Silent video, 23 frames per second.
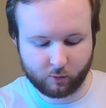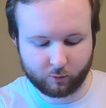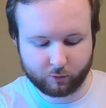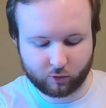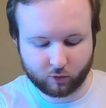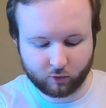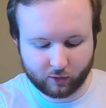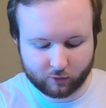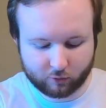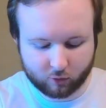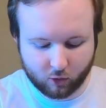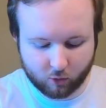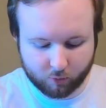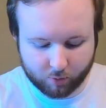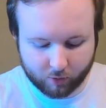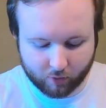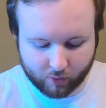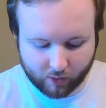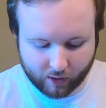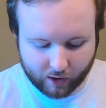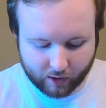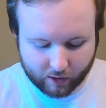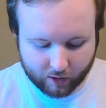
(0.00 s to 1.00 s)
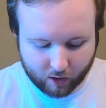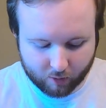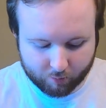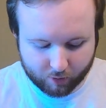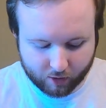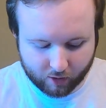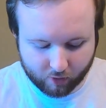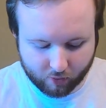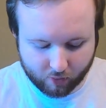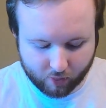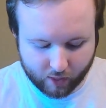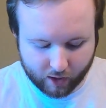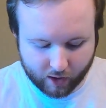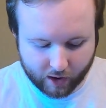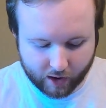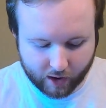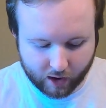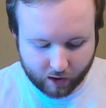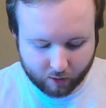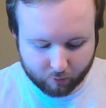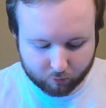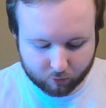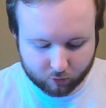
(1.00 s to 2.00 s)
So let's open that up, and then
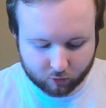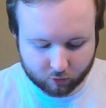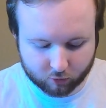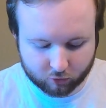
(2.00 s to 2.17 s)
I'm